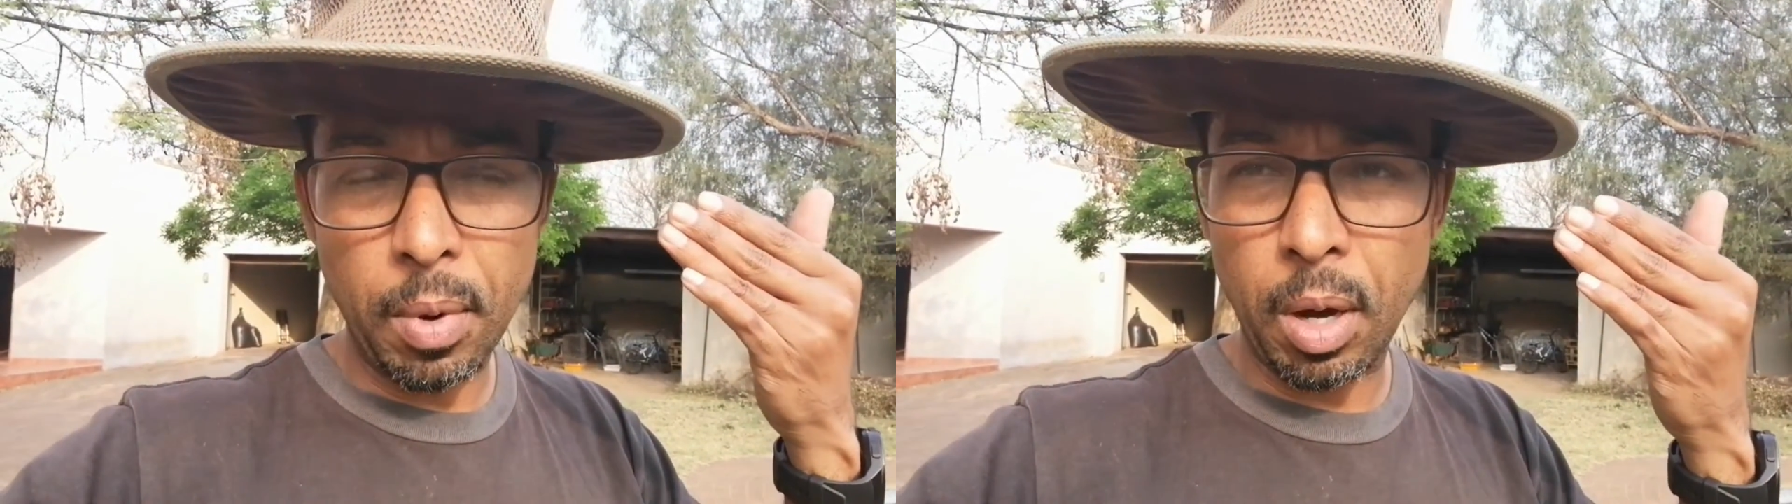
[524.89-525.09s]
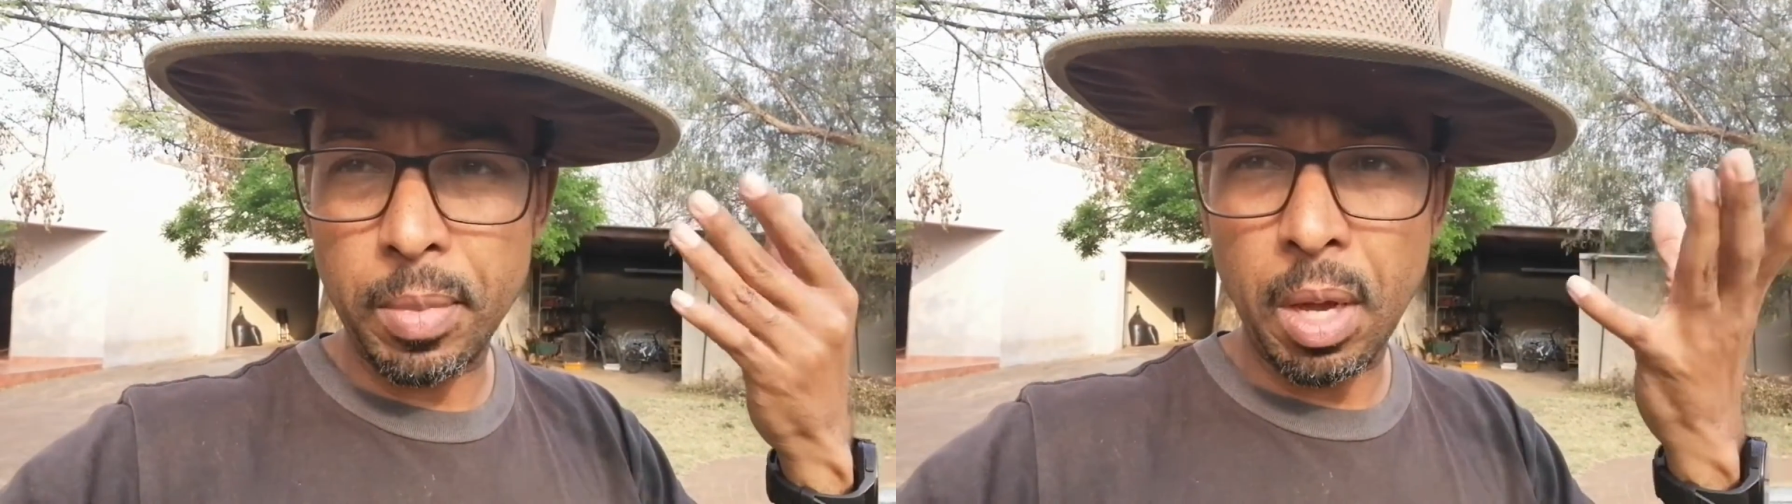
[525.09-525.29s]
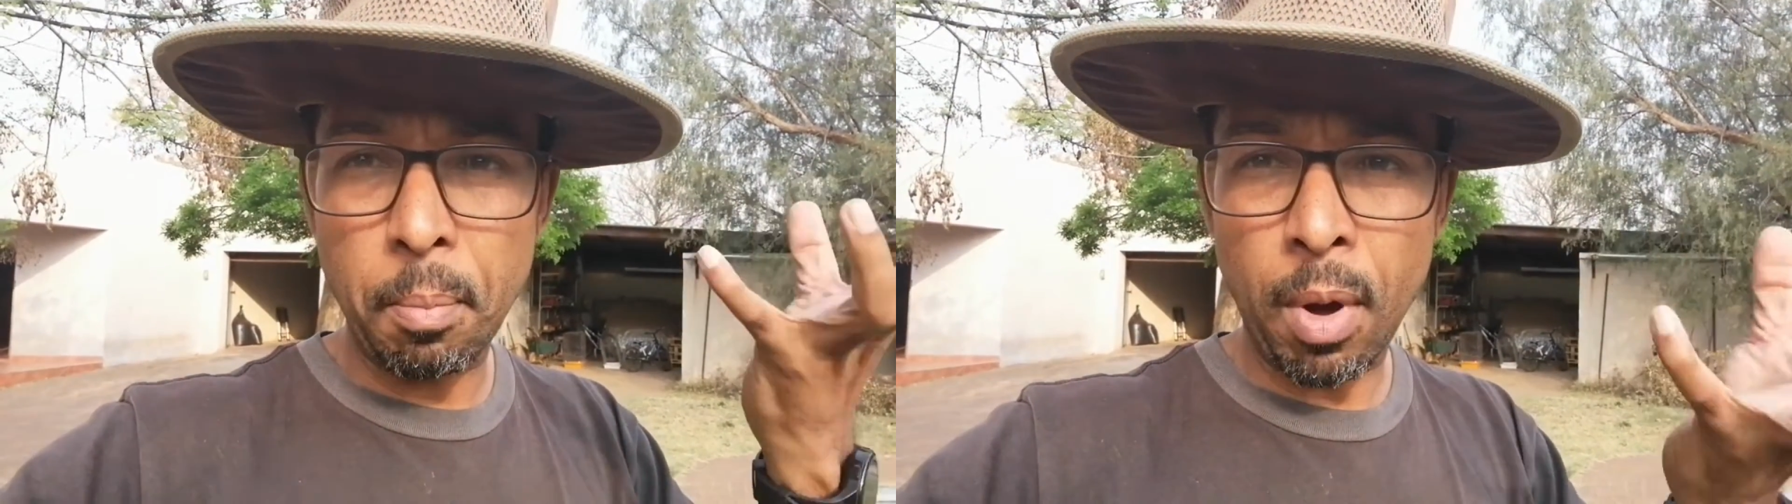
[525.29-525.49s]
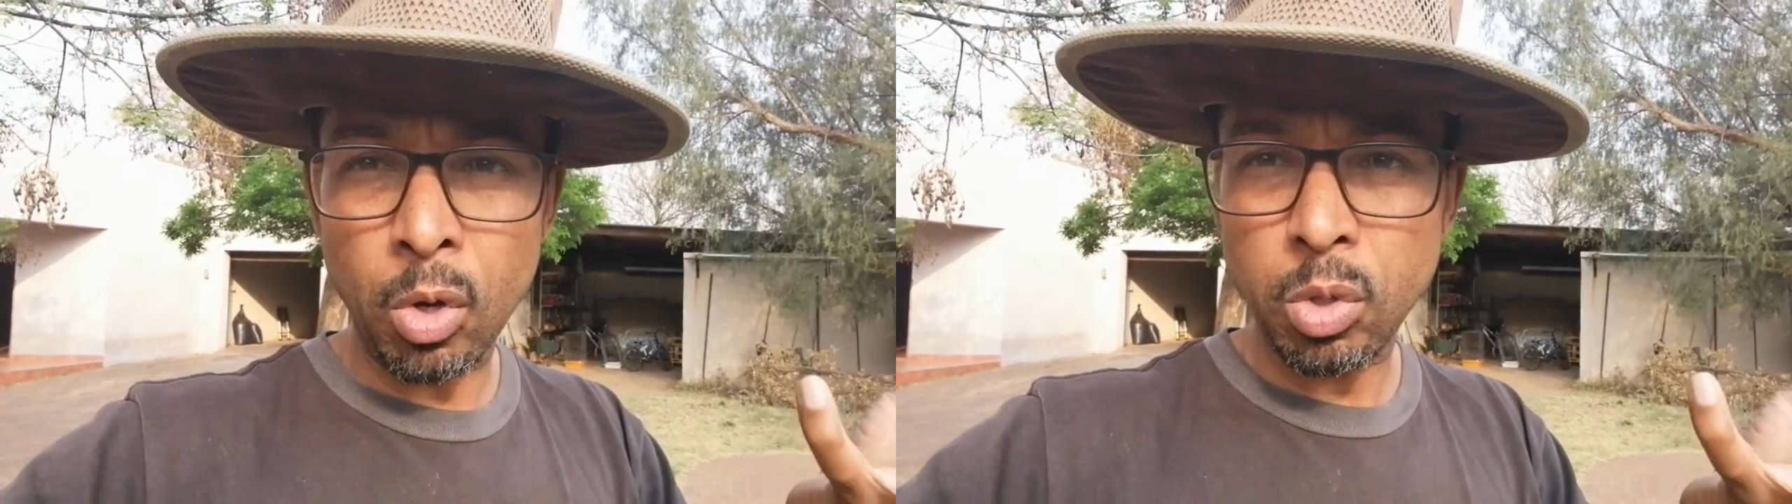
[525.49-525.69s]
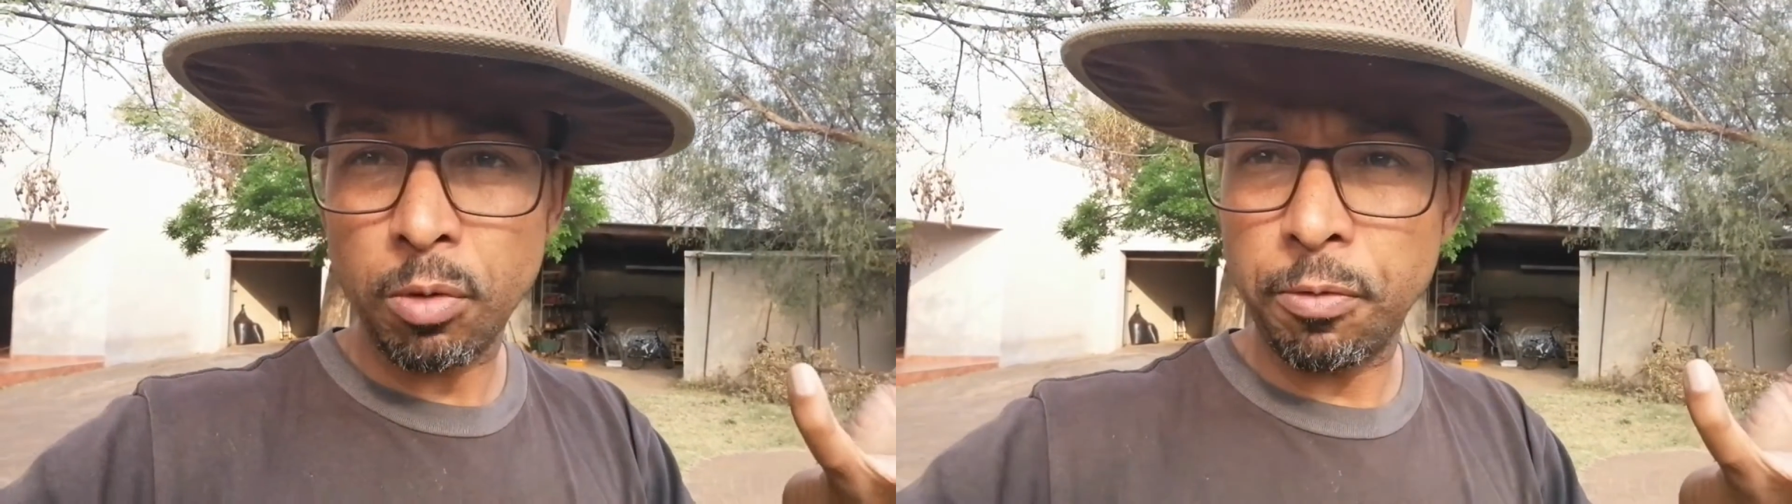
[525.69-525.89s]
the amount
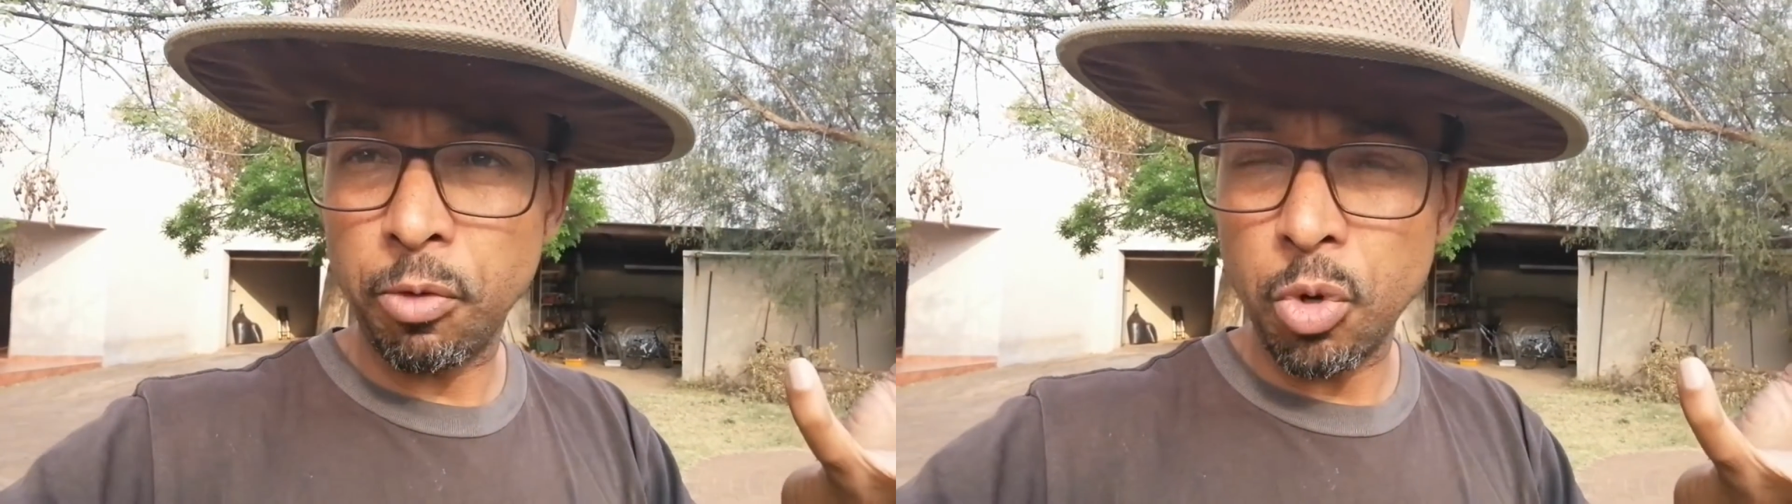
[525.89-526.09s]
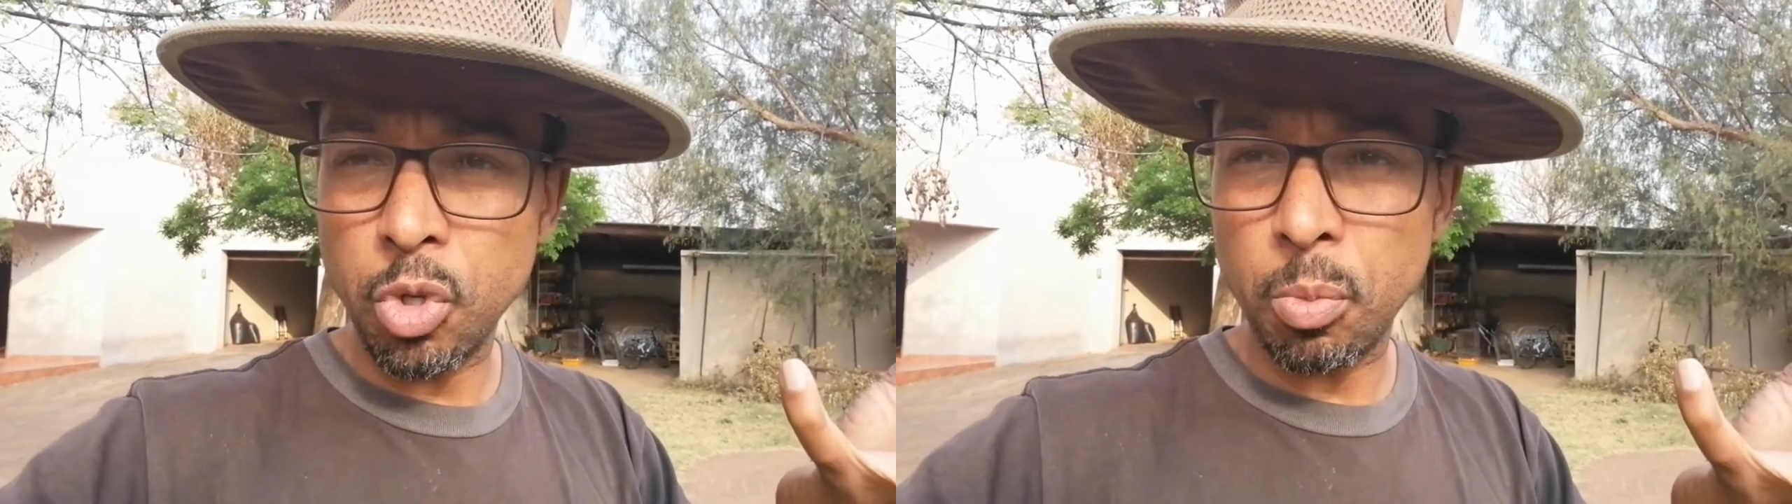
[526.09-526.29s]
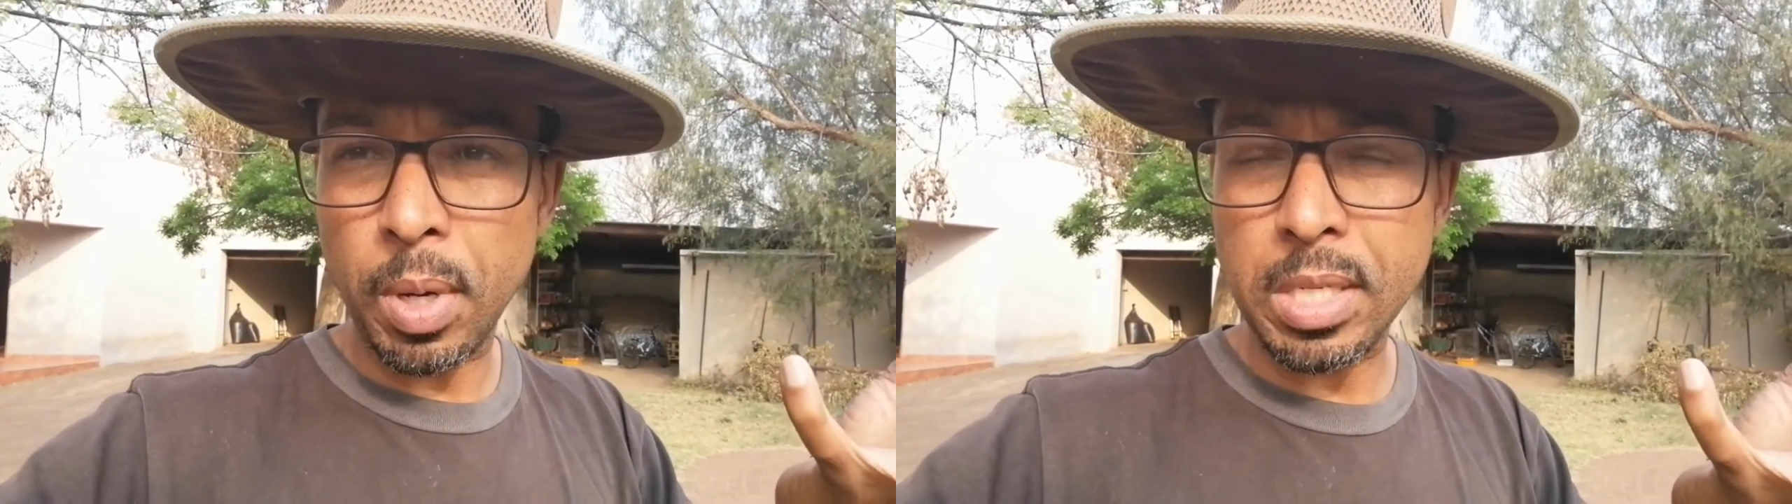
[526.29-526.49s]
of food you must